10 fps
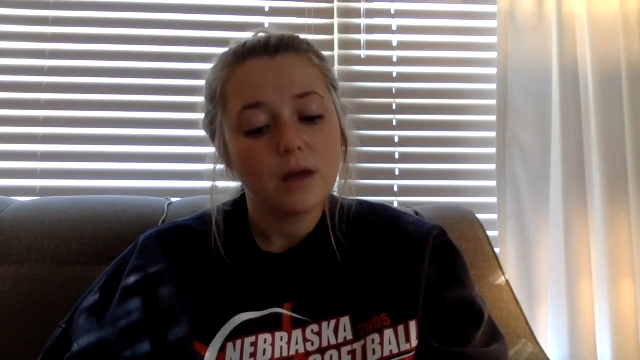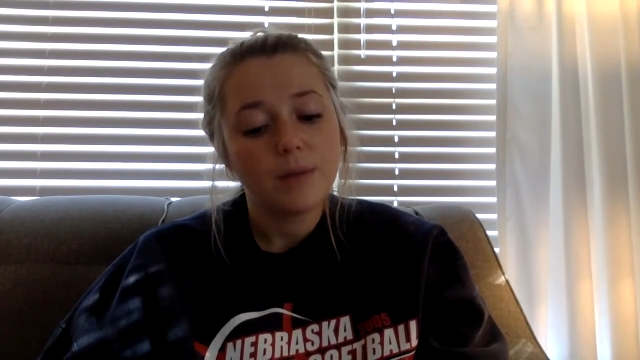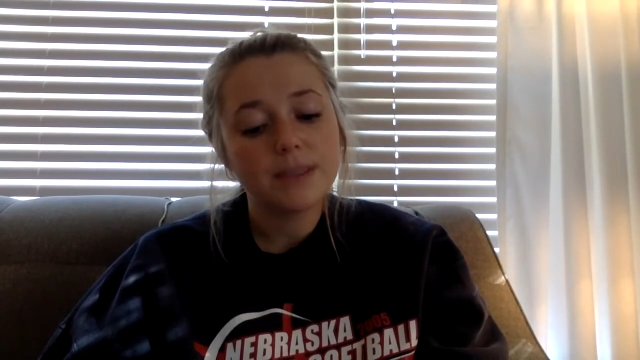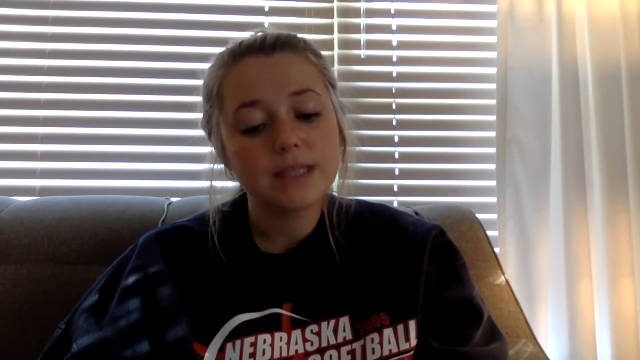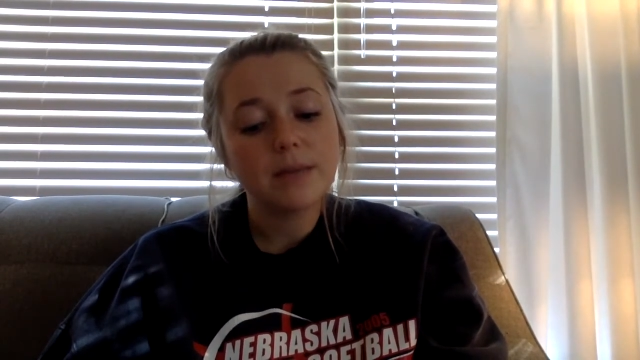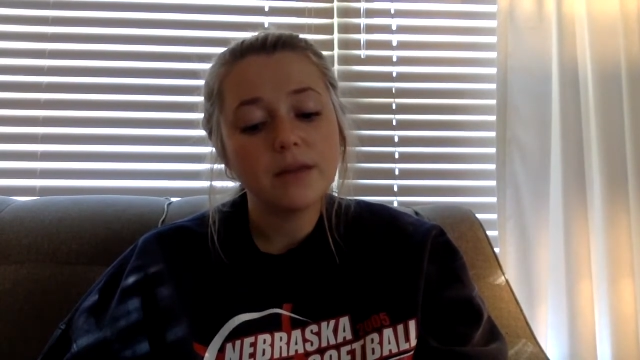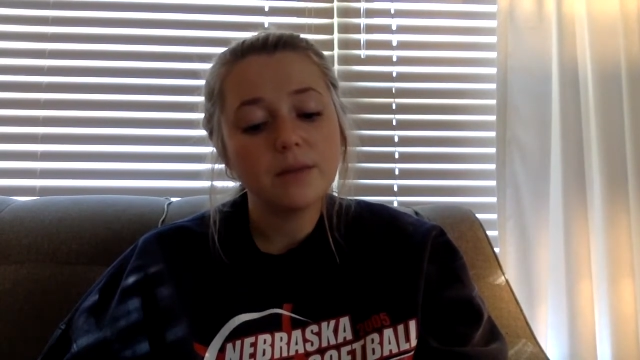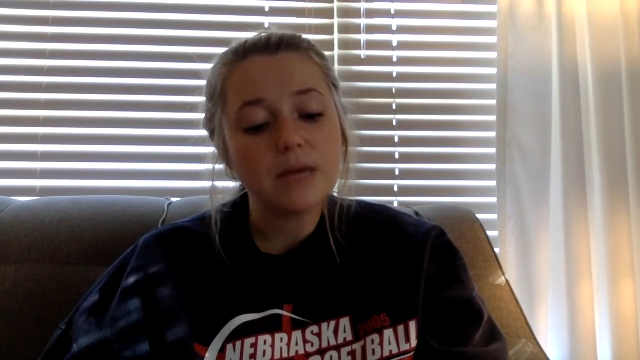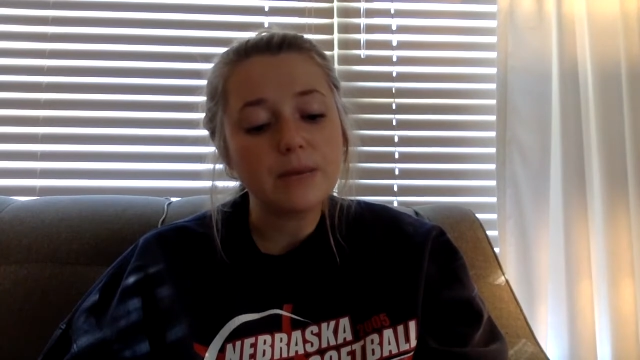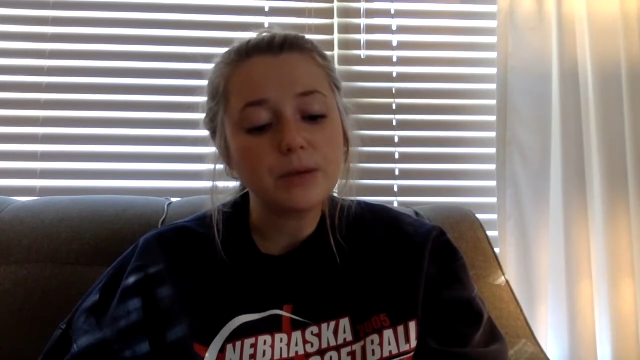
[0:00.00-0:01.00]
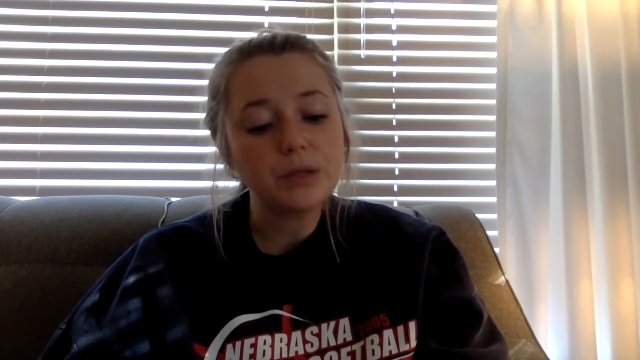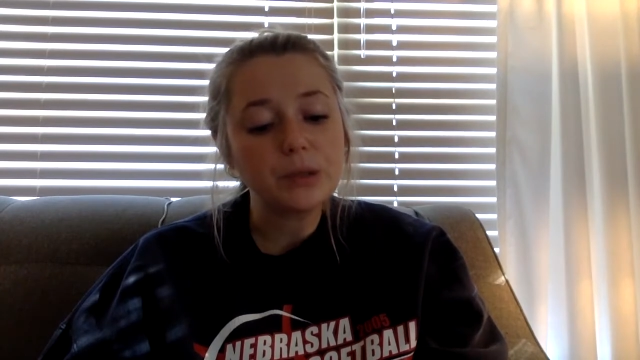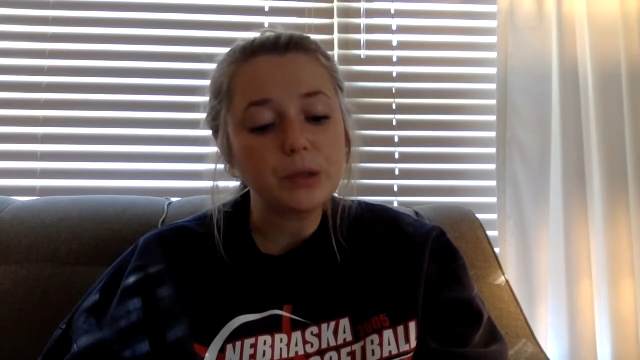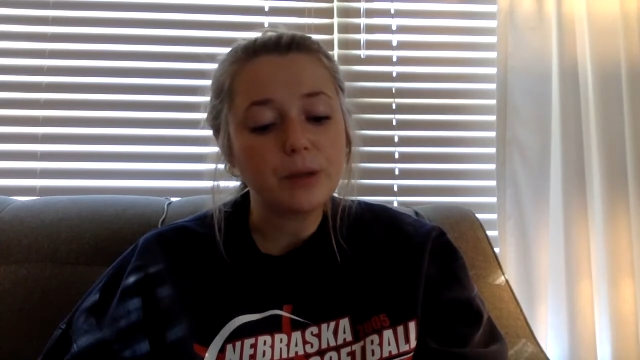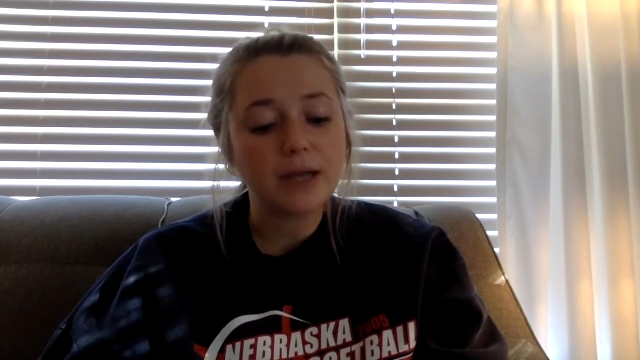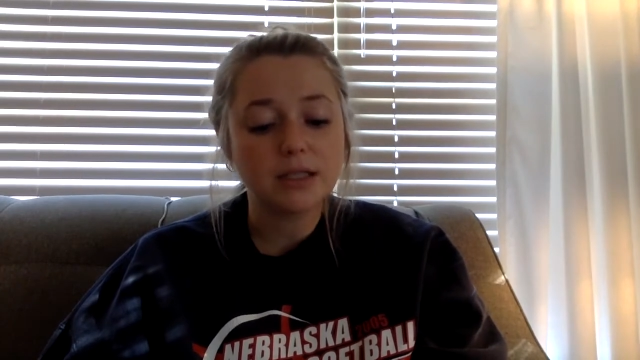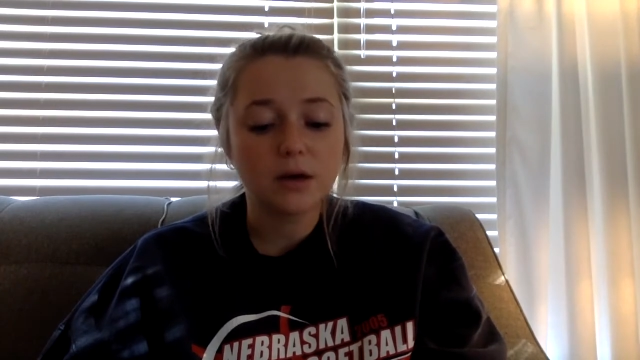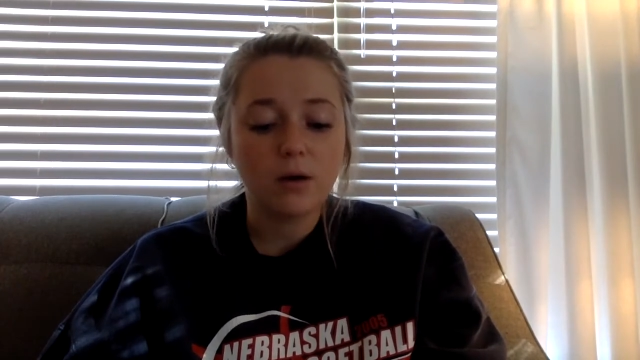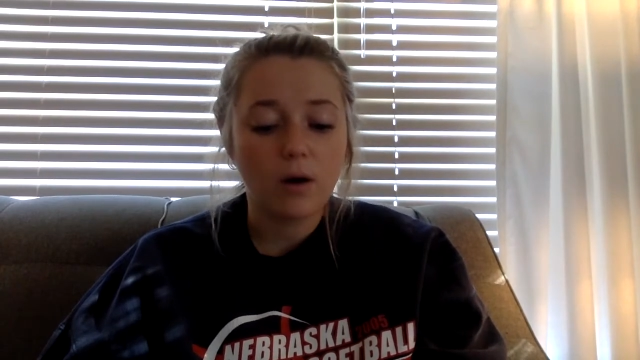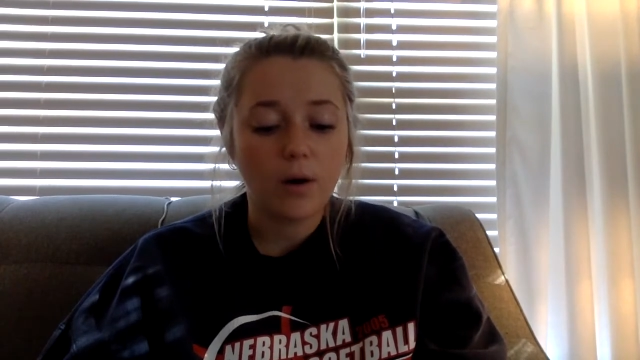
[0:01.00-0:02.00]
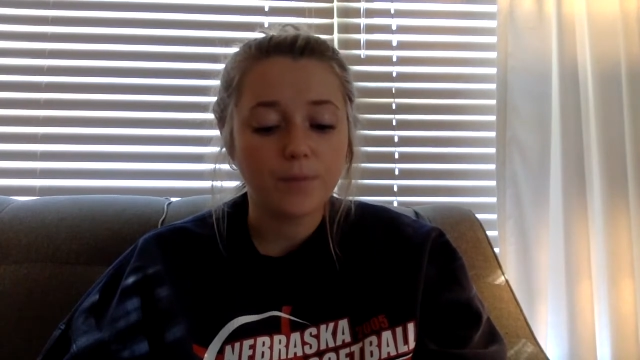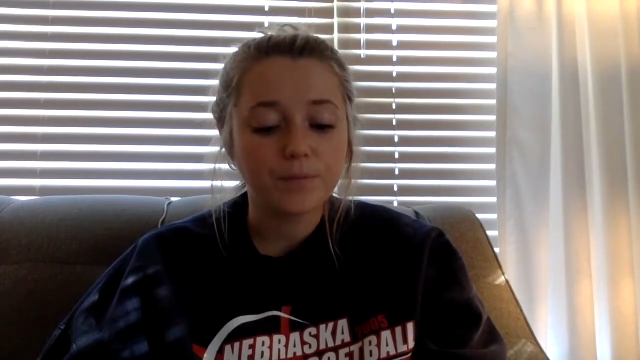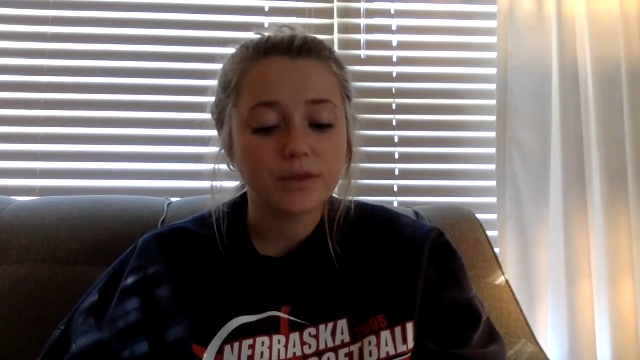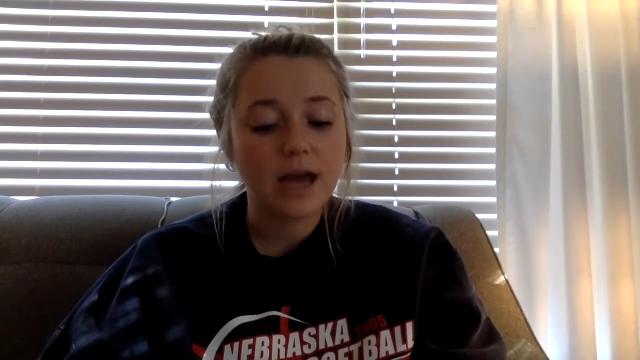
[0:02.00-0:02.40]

But some of the people in the group had to go home.